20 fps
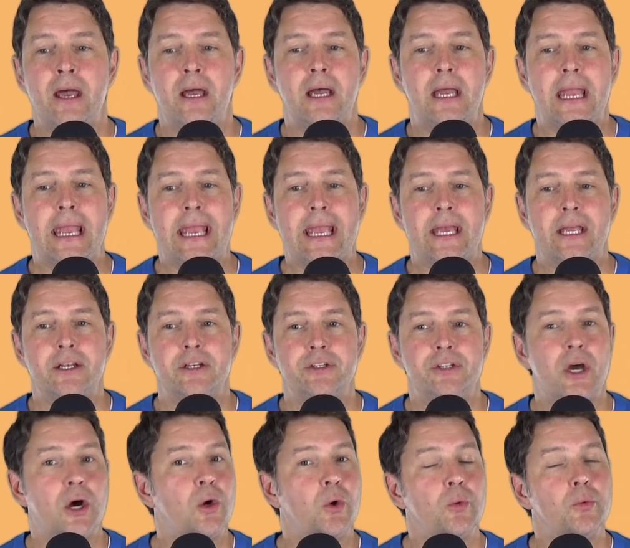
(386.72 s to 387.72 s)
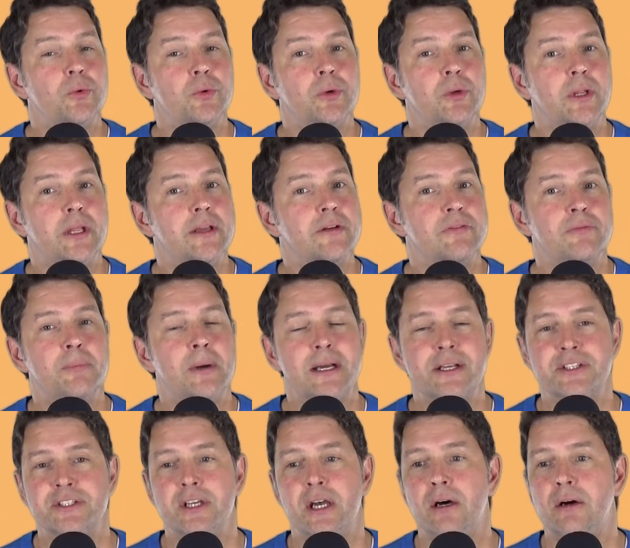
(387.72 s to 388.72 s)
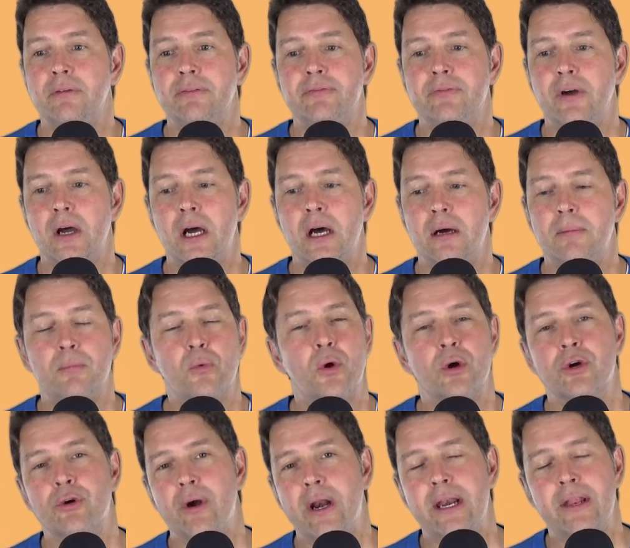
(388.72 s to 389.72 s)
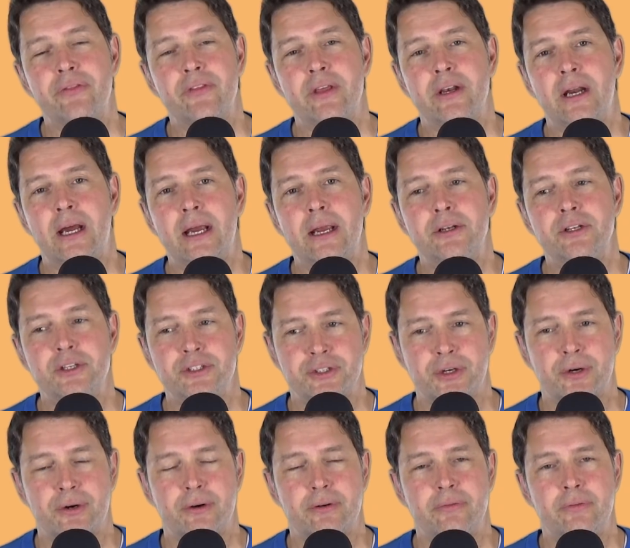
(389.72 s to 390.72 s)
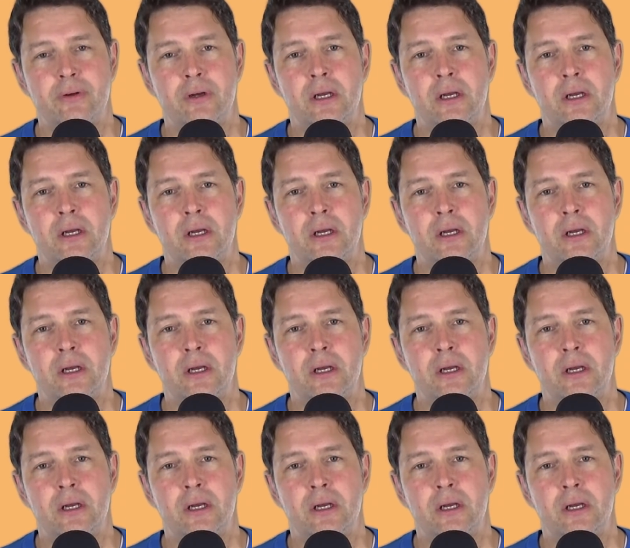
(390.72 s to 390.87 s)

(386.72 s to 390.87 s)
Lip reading: and don't give myself more credit than I deserve,